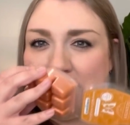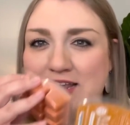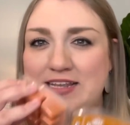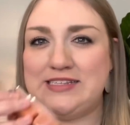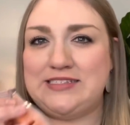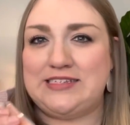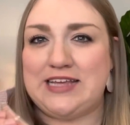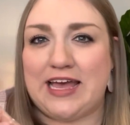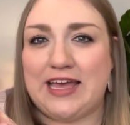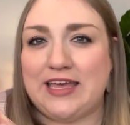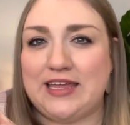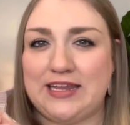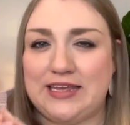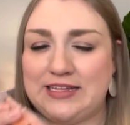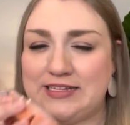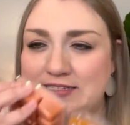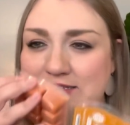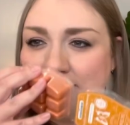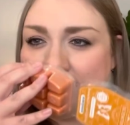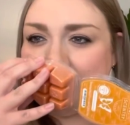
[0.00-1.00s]

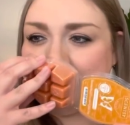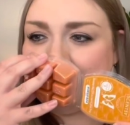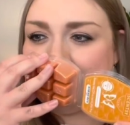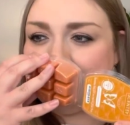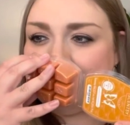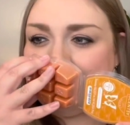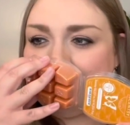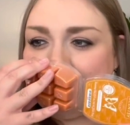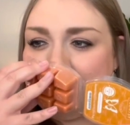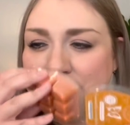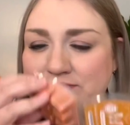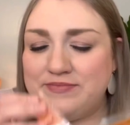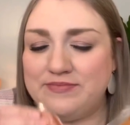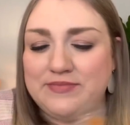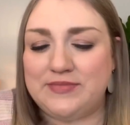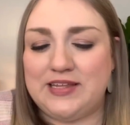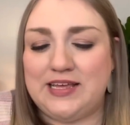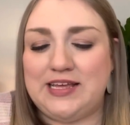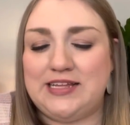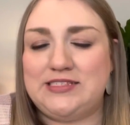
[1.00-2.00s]
decadence.
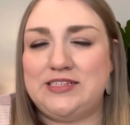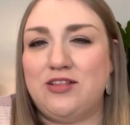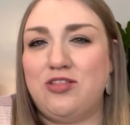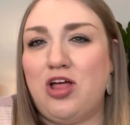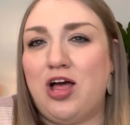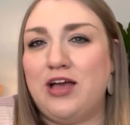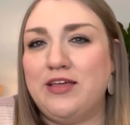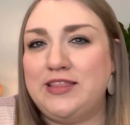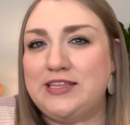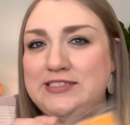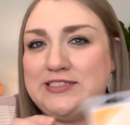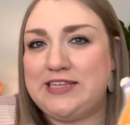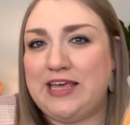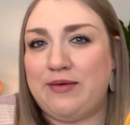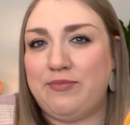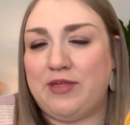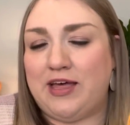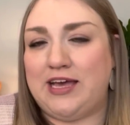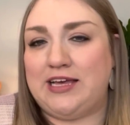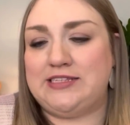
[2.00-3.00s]
It's along the same
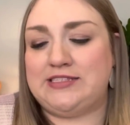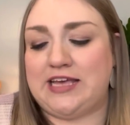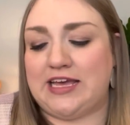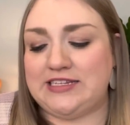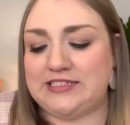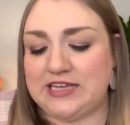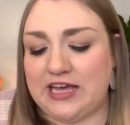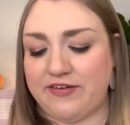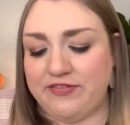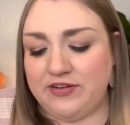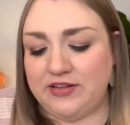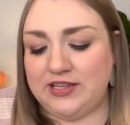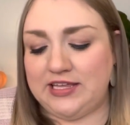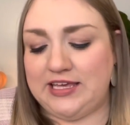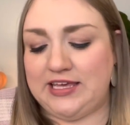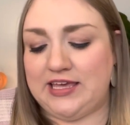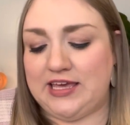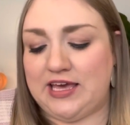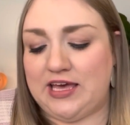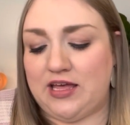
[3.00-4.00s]
lines. I definitely
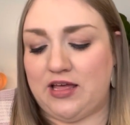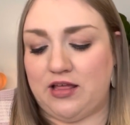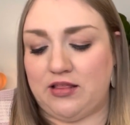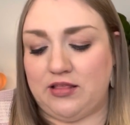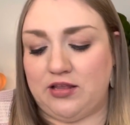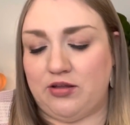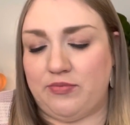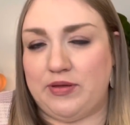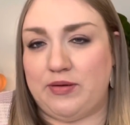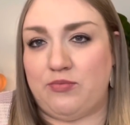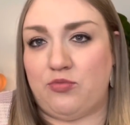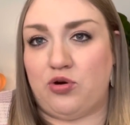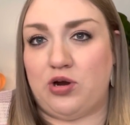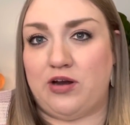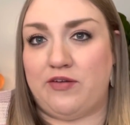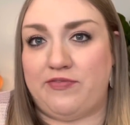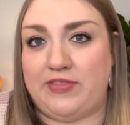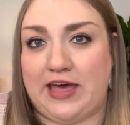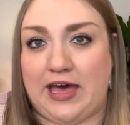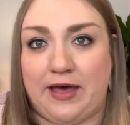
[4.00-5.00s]
get a little bit more
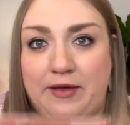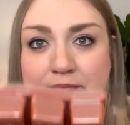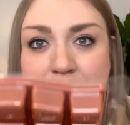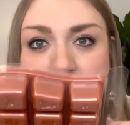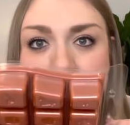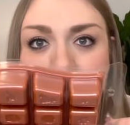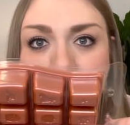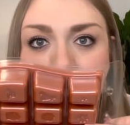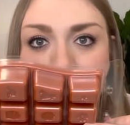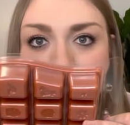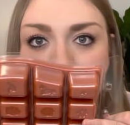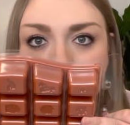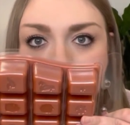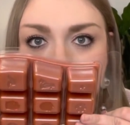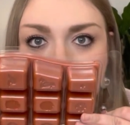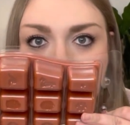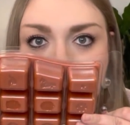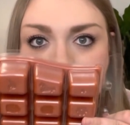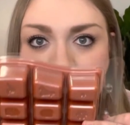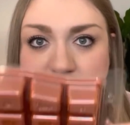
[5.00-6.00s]
of that
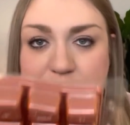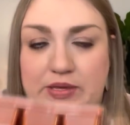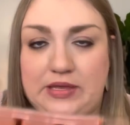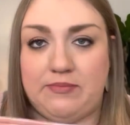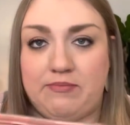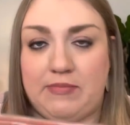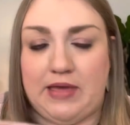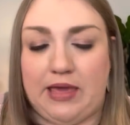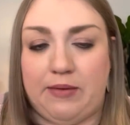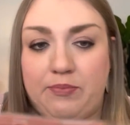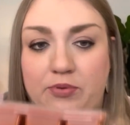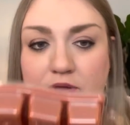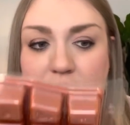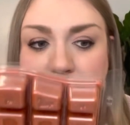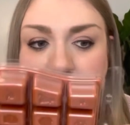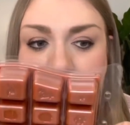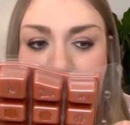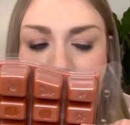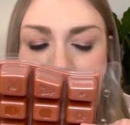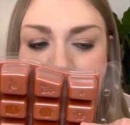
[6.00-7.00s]
sweet maple
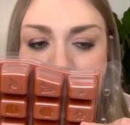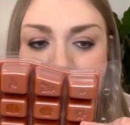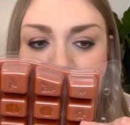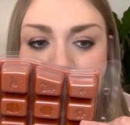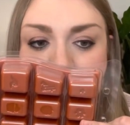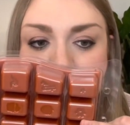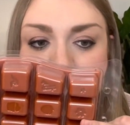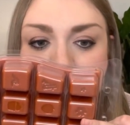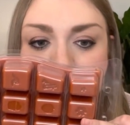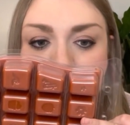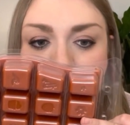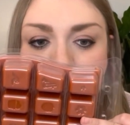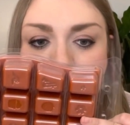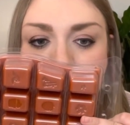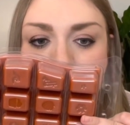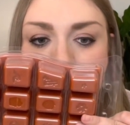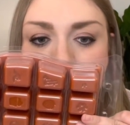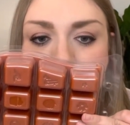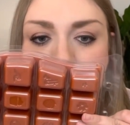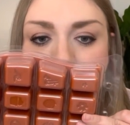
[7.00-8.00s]
in this,
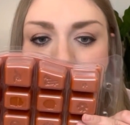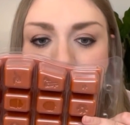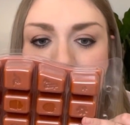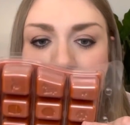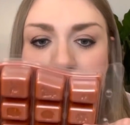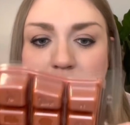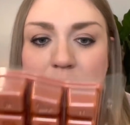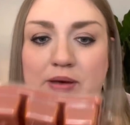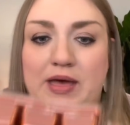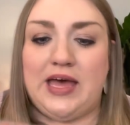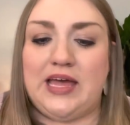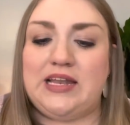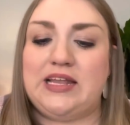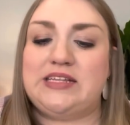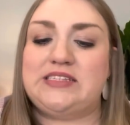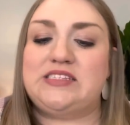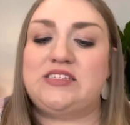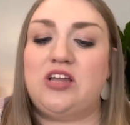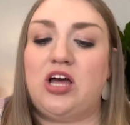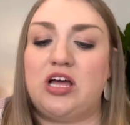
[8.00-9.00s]
but
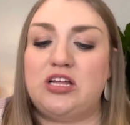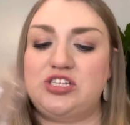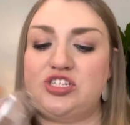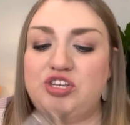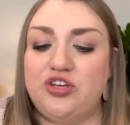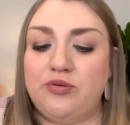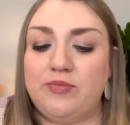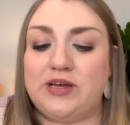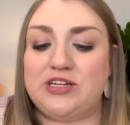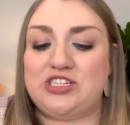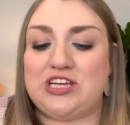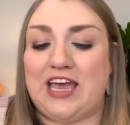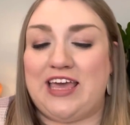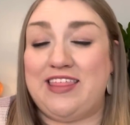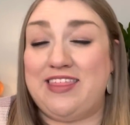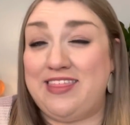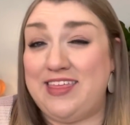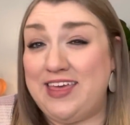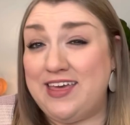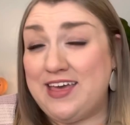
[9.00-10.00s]
it's not too much. I
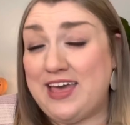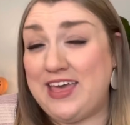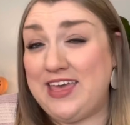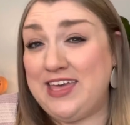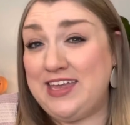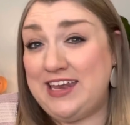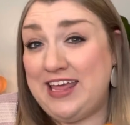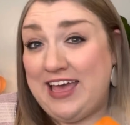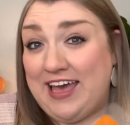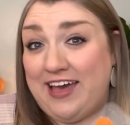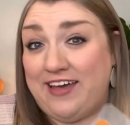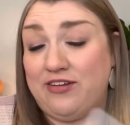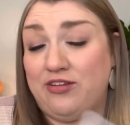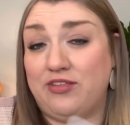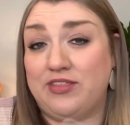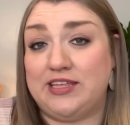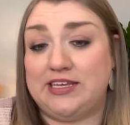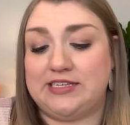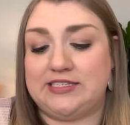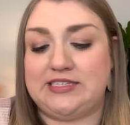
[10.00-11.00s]
think I can handle
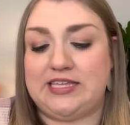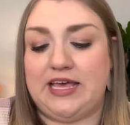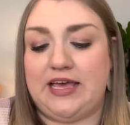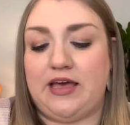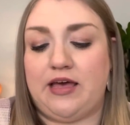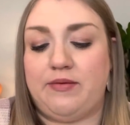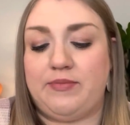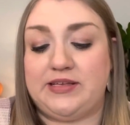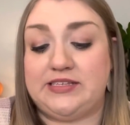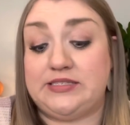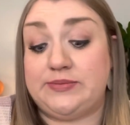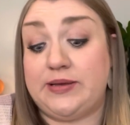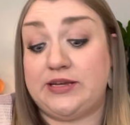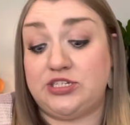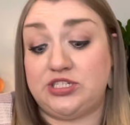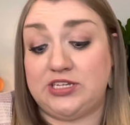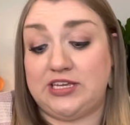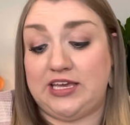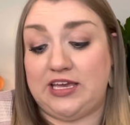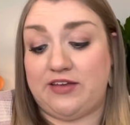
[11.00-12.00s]
this,
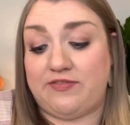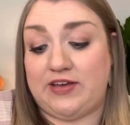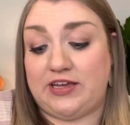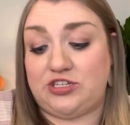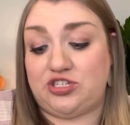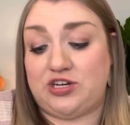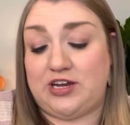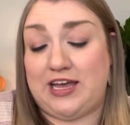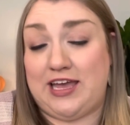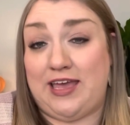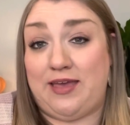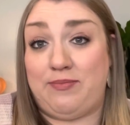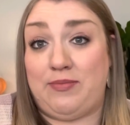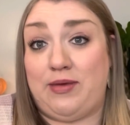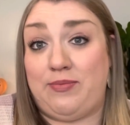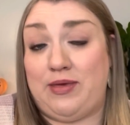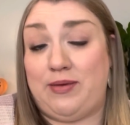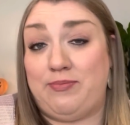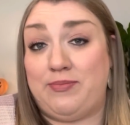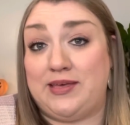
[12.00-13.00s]
especially if I try
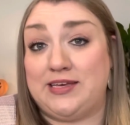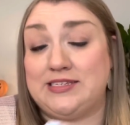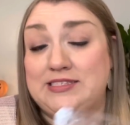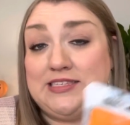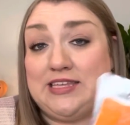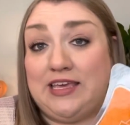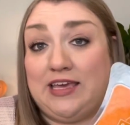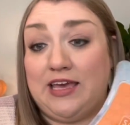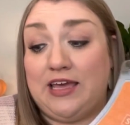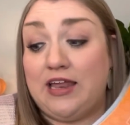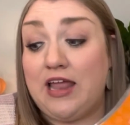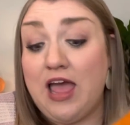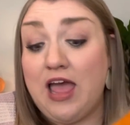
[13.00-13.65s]
maybe mixing it.